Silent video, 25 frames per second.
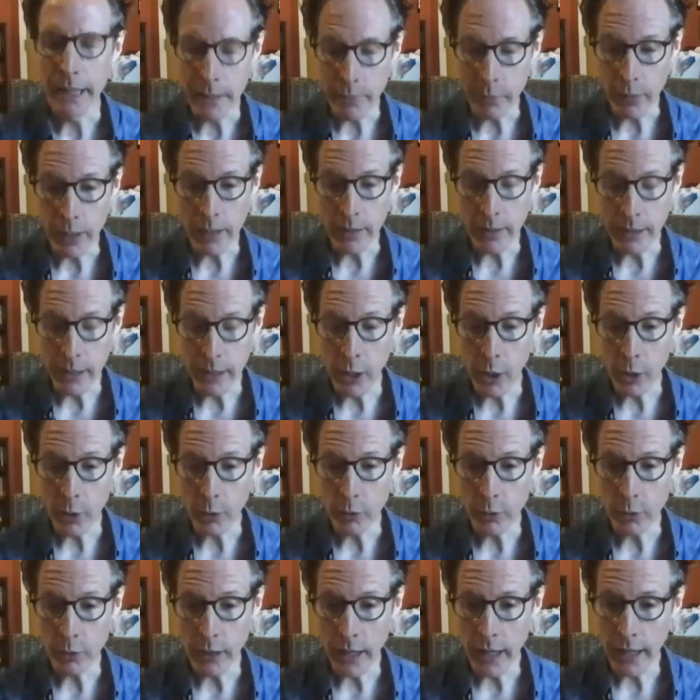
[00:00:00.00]
It
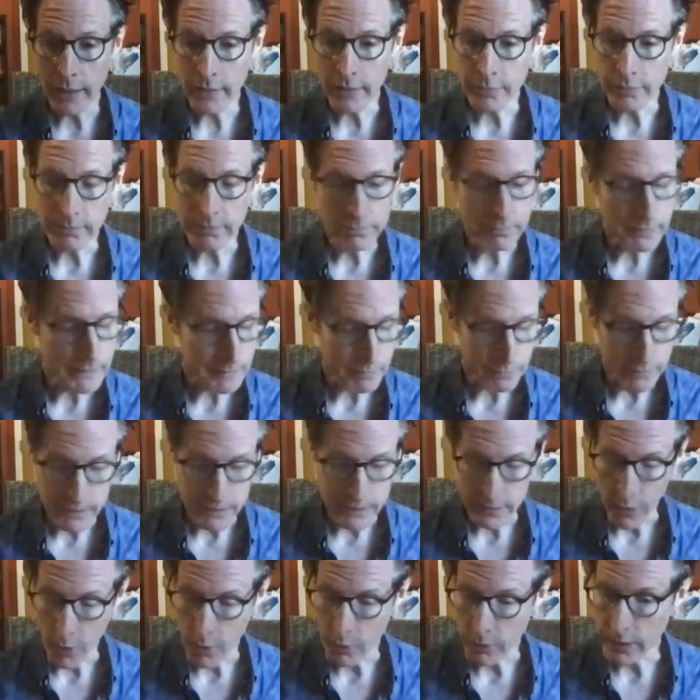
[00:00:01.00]

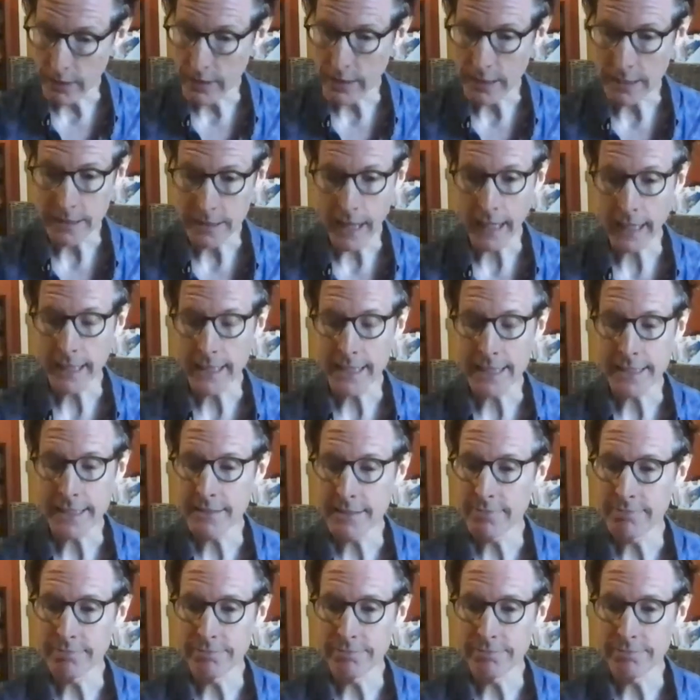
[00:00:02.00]
was only the second